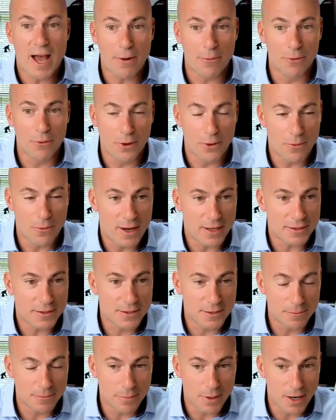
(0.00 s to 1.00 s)
I really want
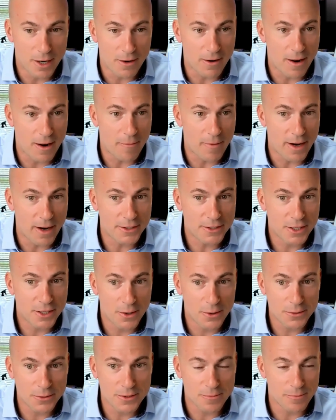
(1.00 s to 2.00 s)
some butter on my
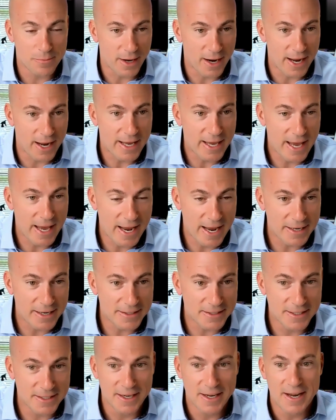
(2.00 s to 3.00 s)
toast, but I
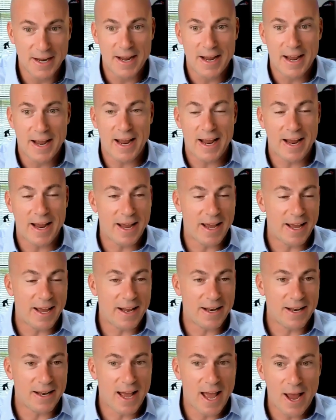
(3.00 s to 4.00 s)
can't
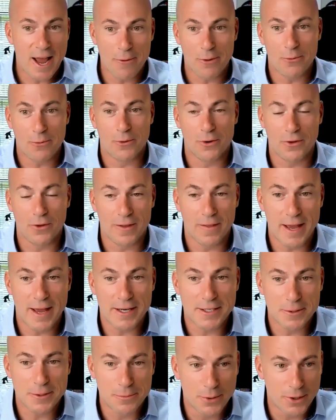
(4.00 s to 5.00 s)
and I would really
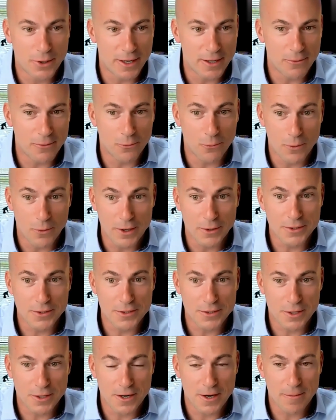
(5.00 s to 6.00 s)
like to put real
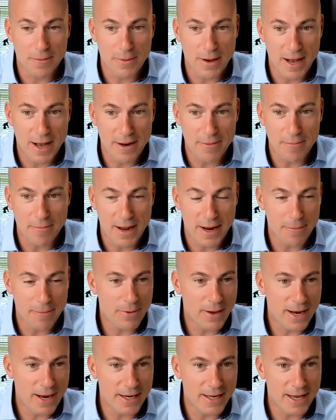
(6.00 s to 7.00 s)
syrup on my
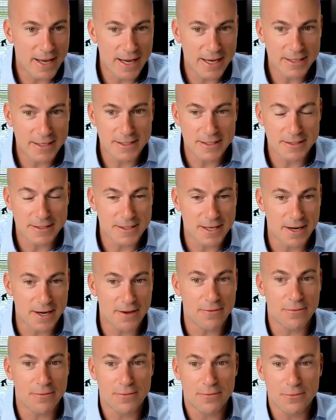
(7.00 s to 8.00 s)
pancakes instead
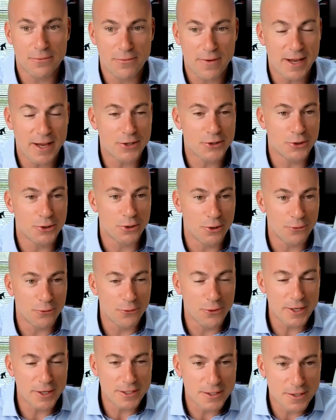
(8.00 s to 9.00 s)
of fake sugar
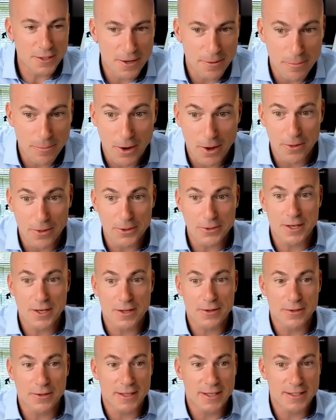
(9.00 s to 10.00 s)
free syrup and all those
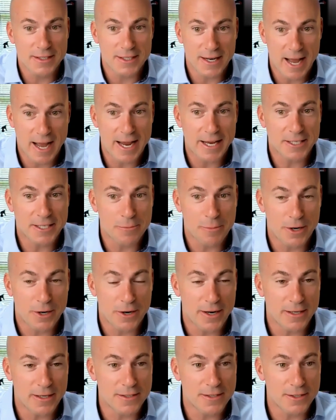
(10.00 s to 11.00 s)
other things that I
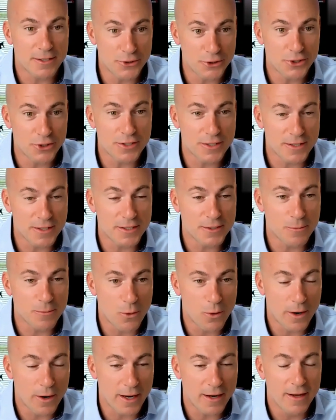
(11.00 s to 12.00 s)
experienced just this
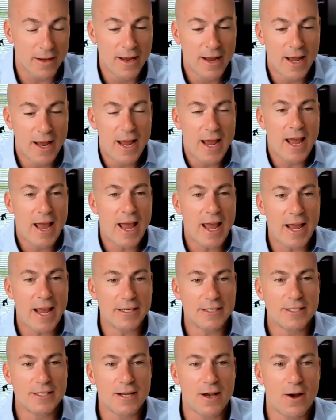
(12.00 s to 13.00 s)
morning.
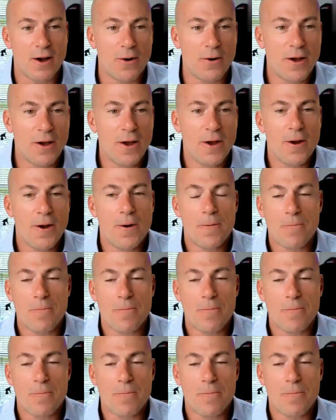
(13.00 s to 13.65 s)
And so